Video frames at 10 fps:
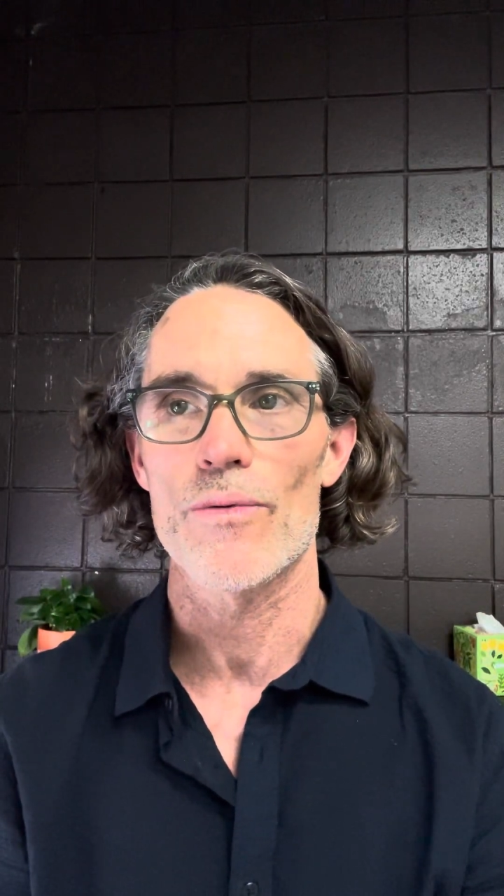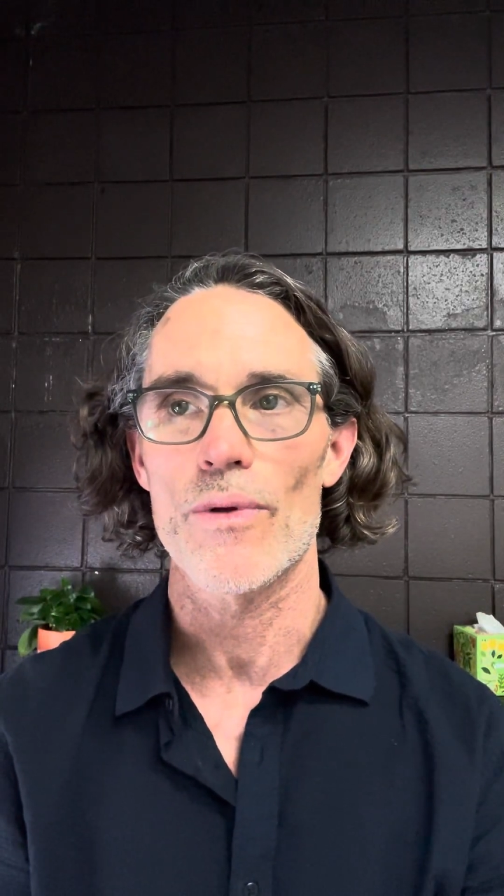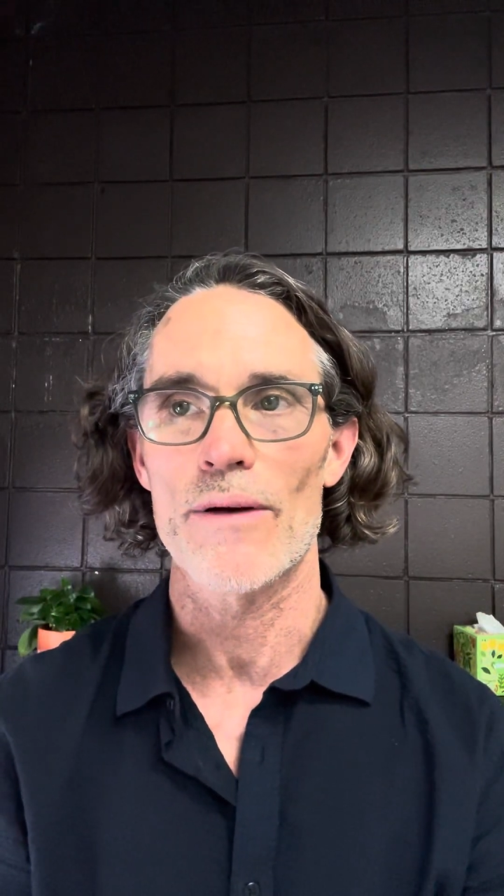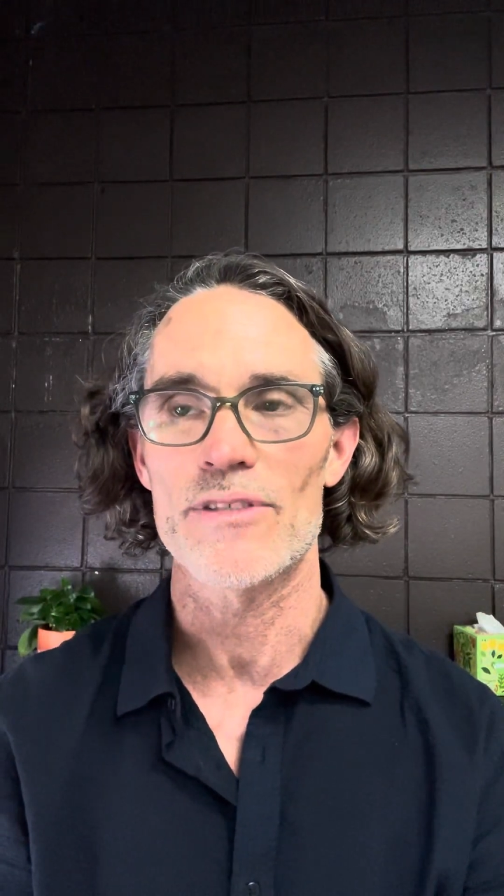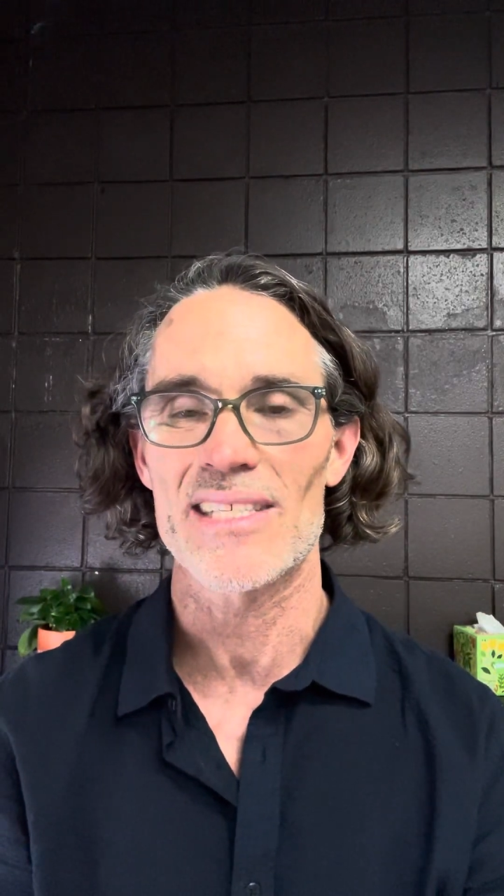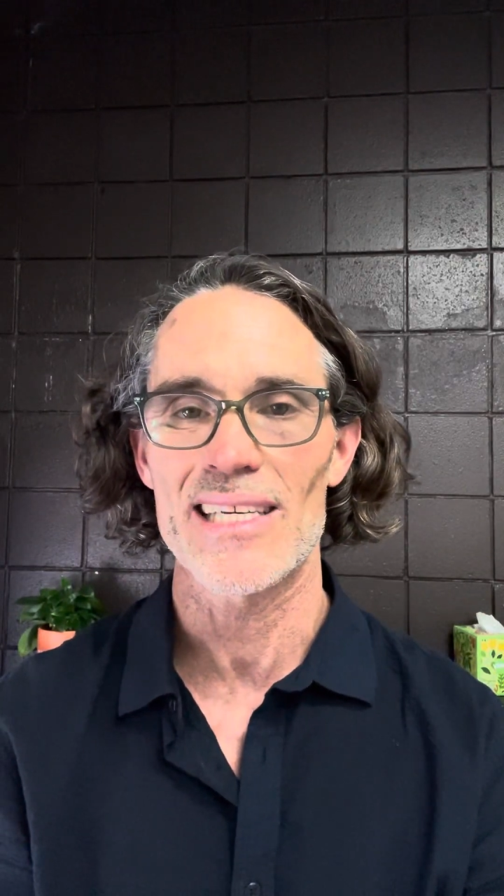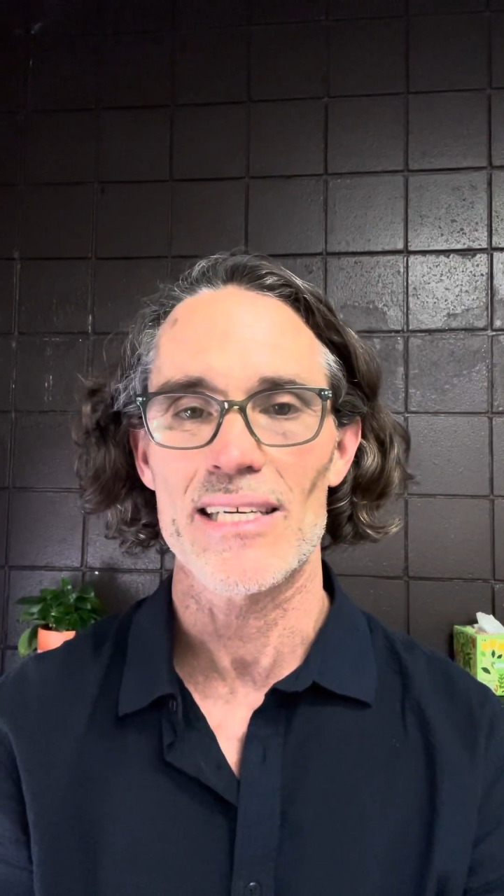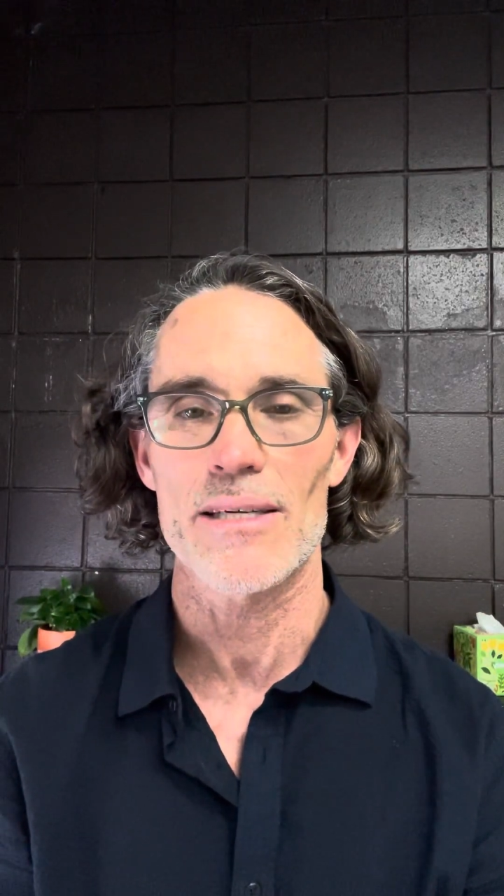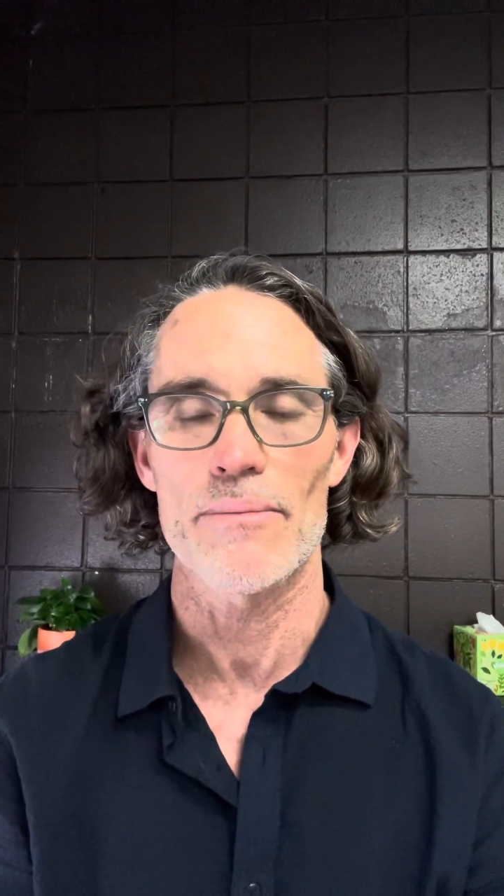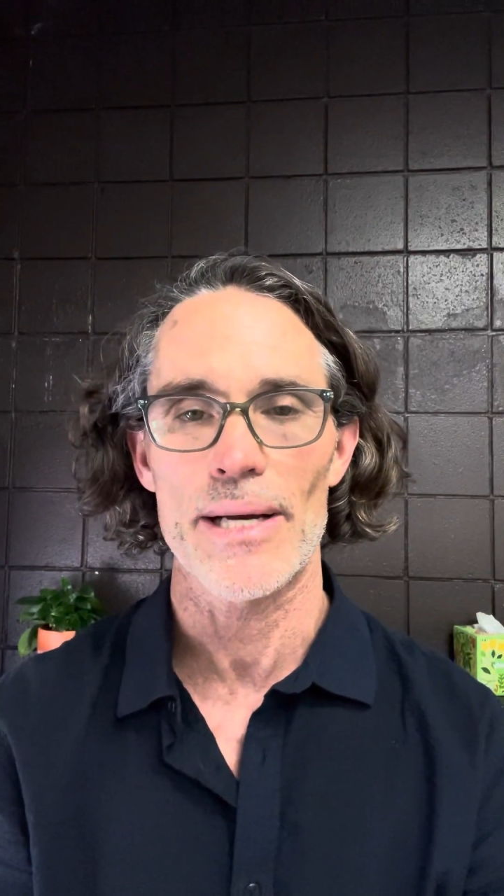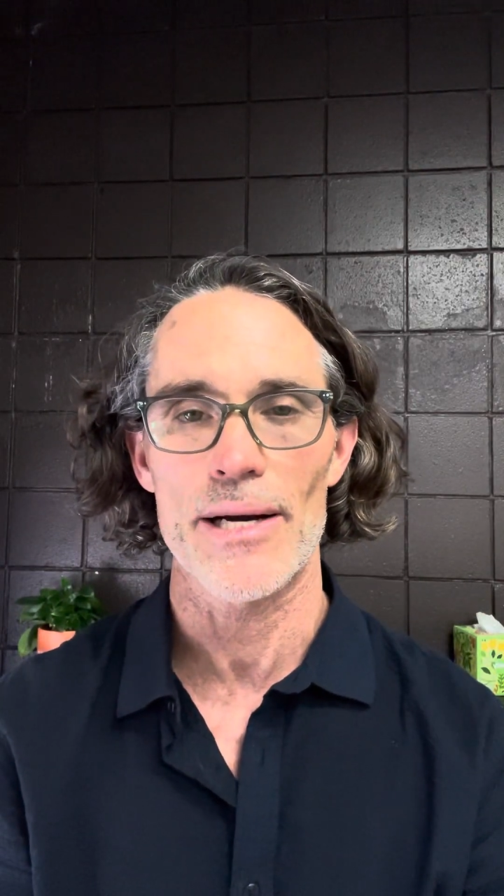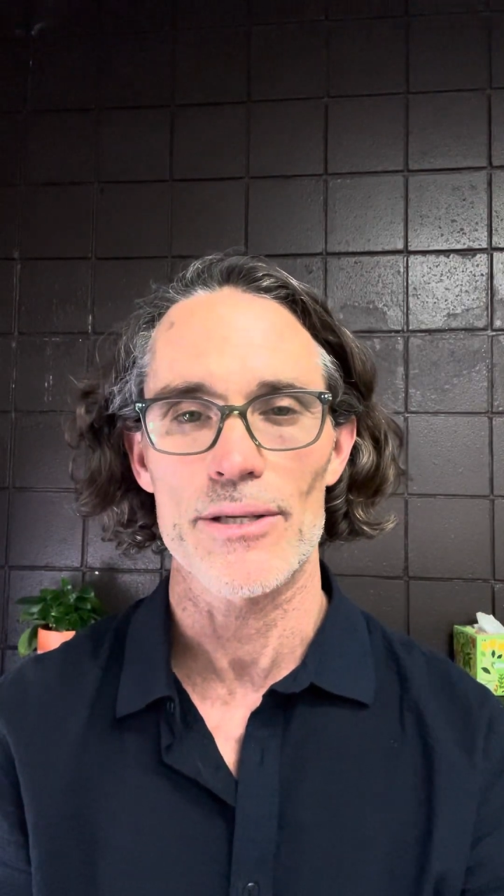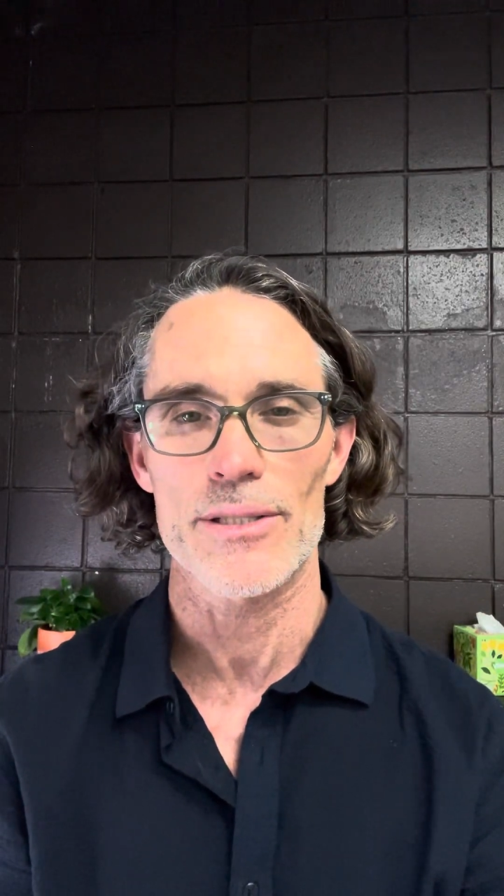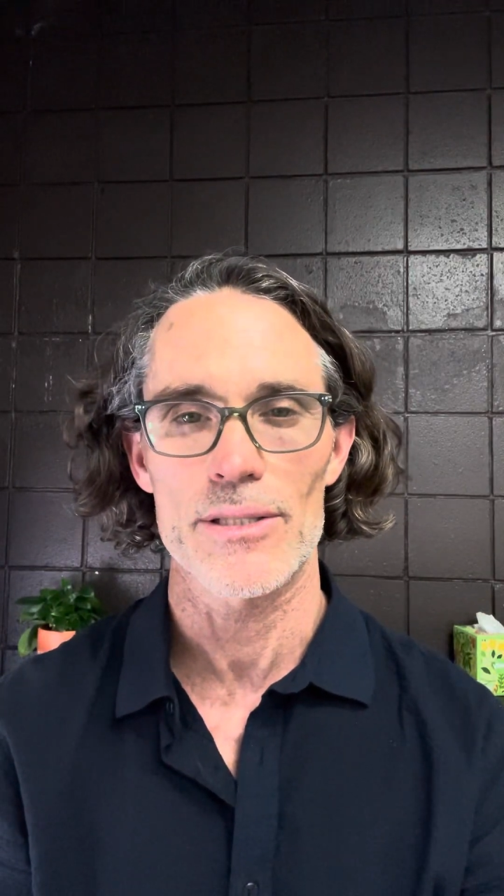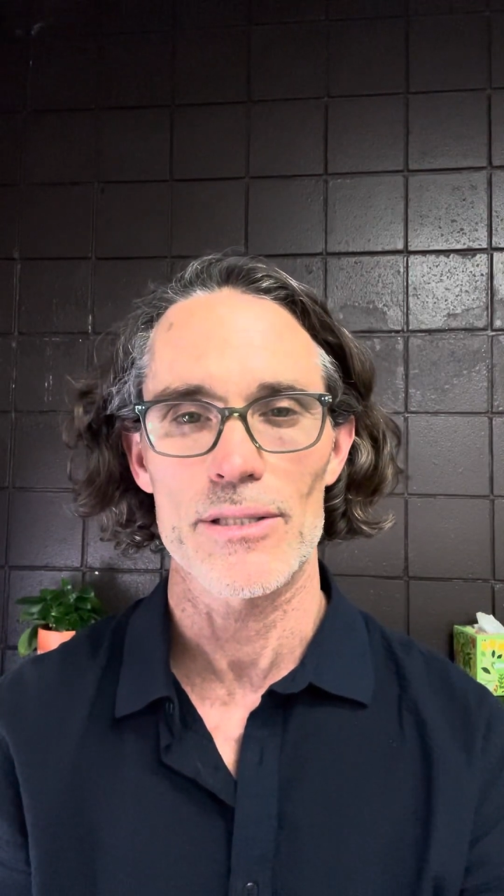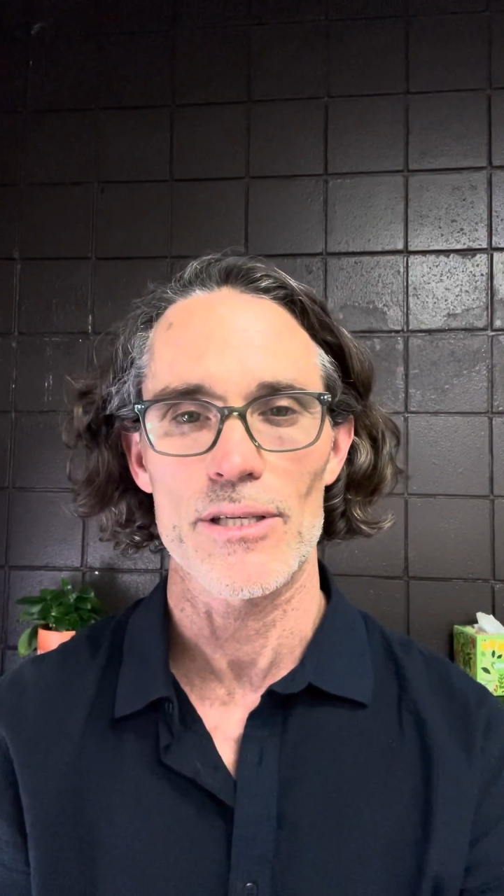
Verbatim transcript: I've seen comparisons